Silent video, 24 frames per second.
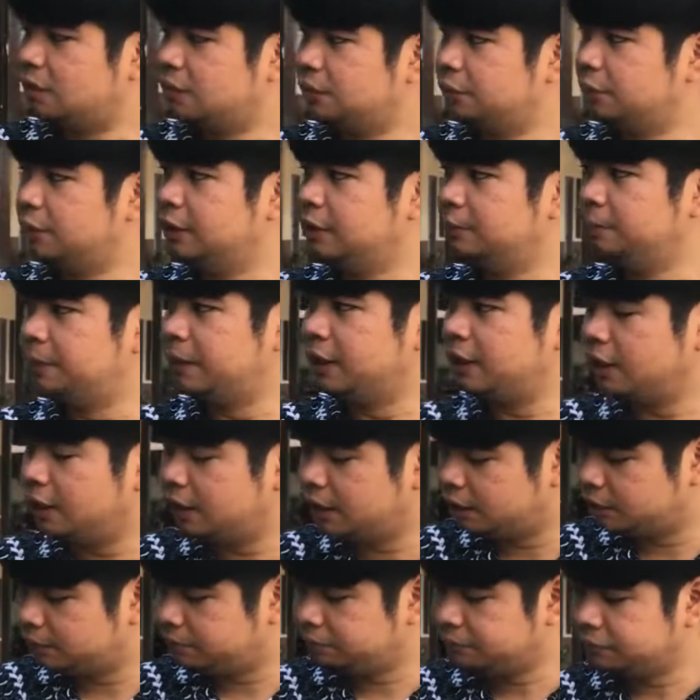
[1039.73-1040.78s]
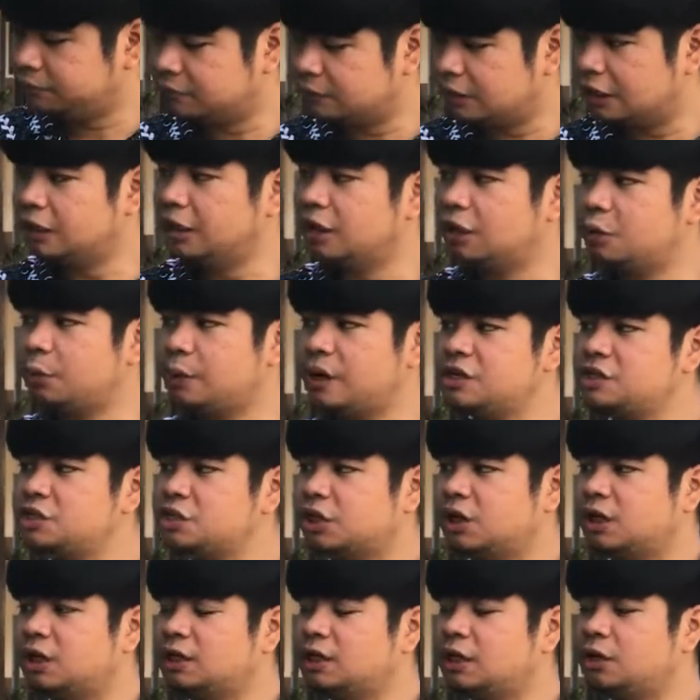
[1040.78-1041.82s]
will be in
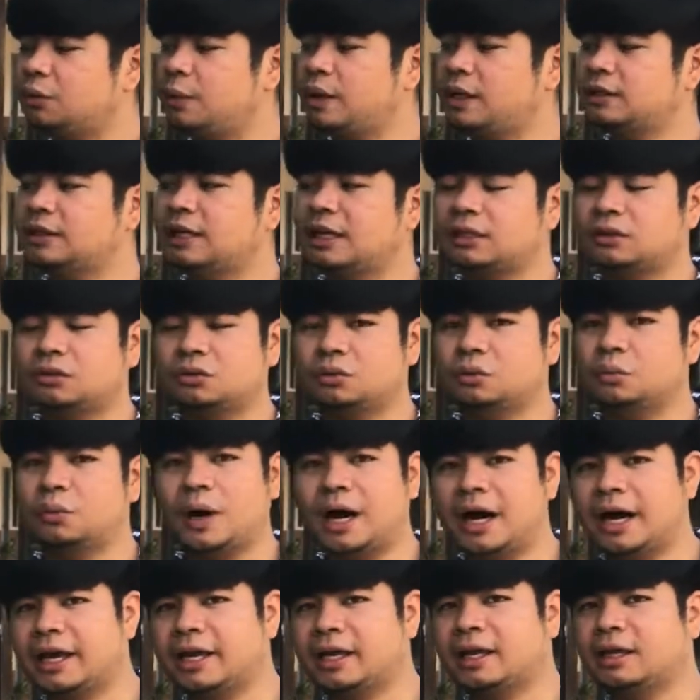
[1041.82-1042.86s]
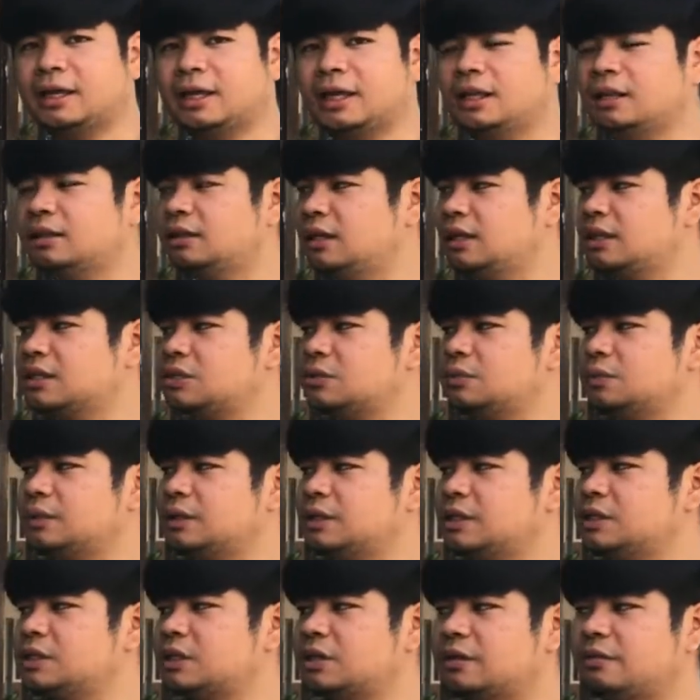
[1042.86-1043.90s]
equation, equate that to y, and this
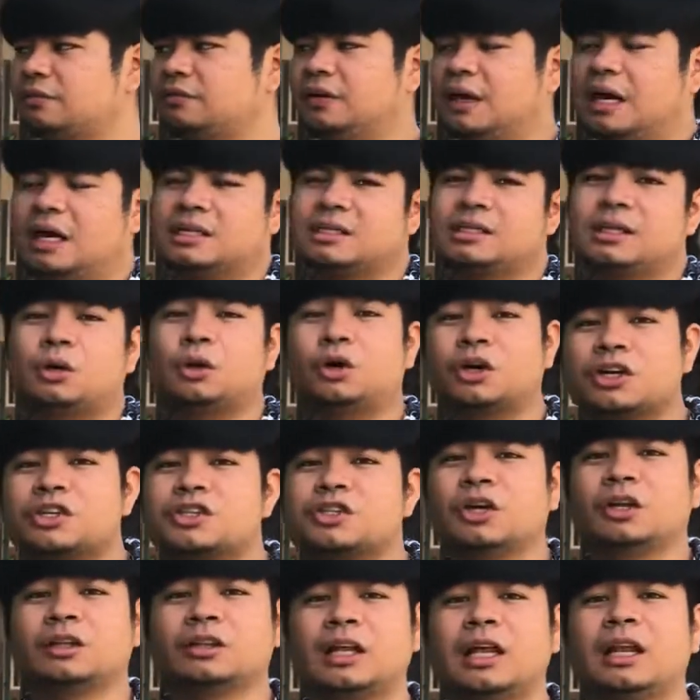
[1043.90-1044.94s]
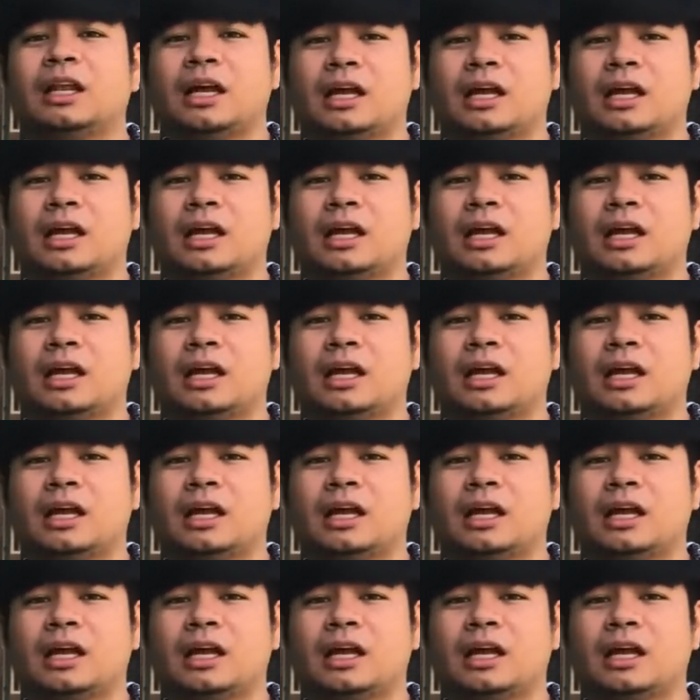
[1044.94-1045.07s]
will serve as a horizontal